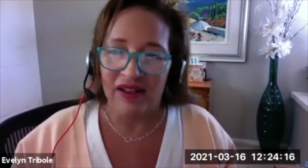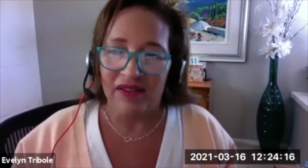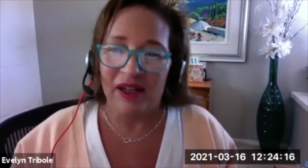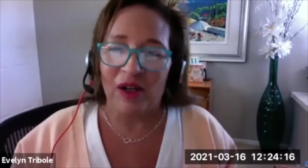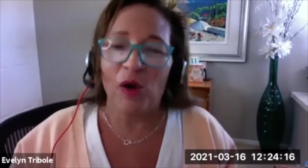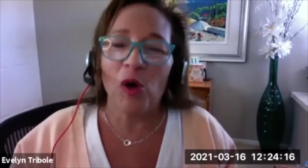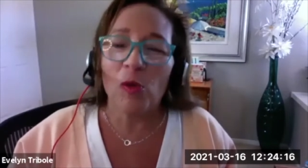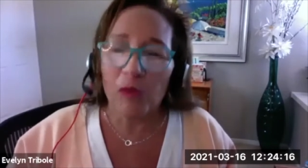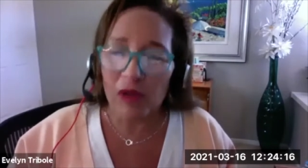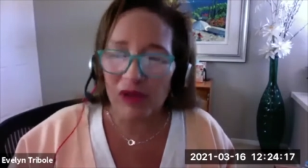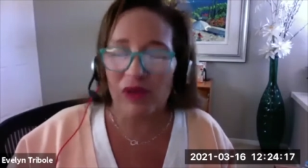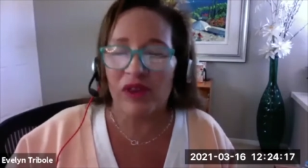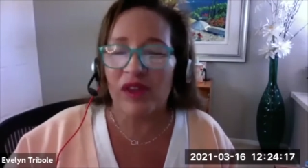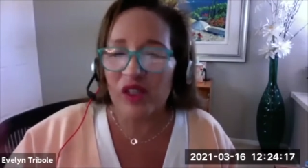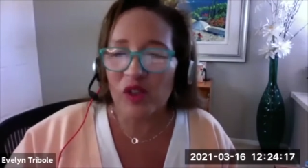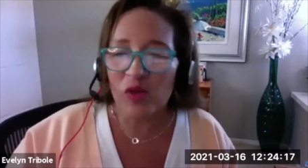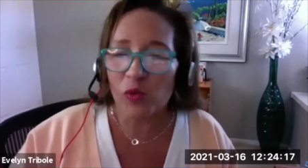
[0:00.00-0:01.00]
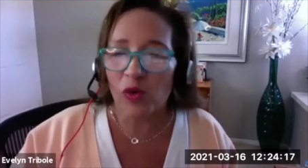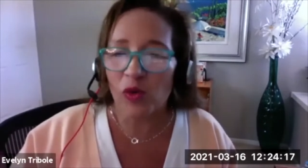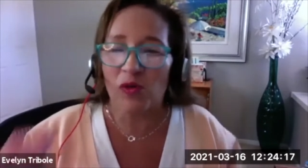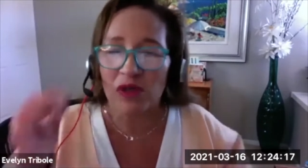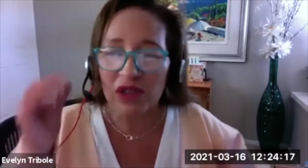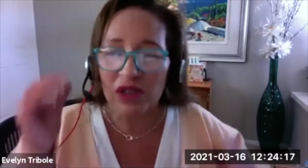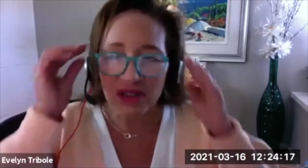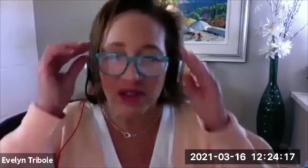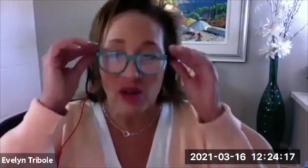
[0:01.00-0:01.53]
that hopefully this
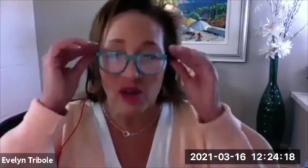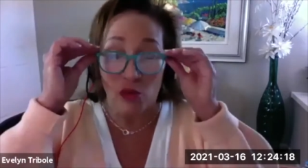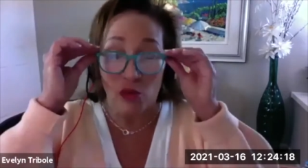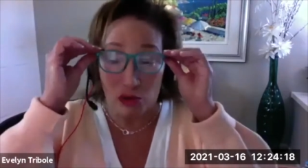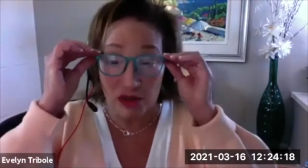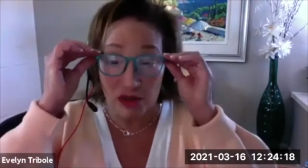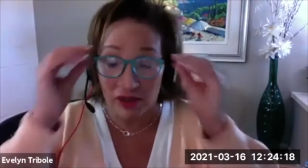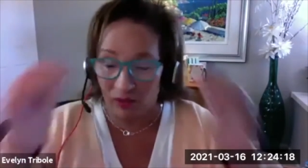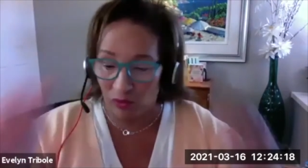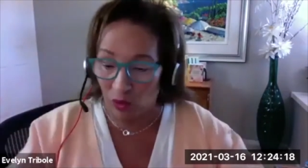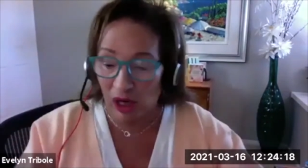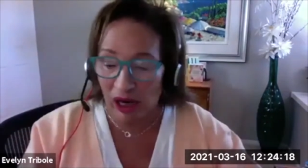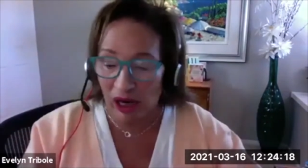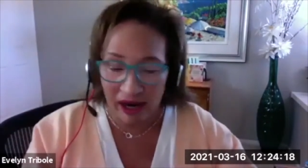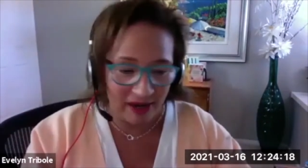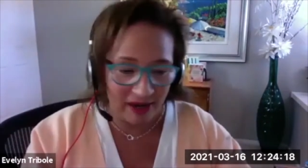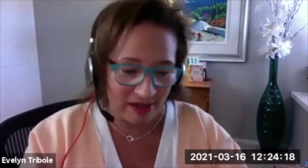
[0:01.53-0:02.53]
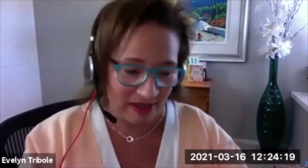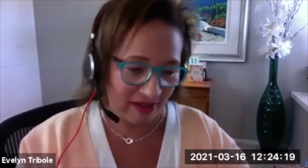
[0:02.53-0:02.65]
won't won't arise.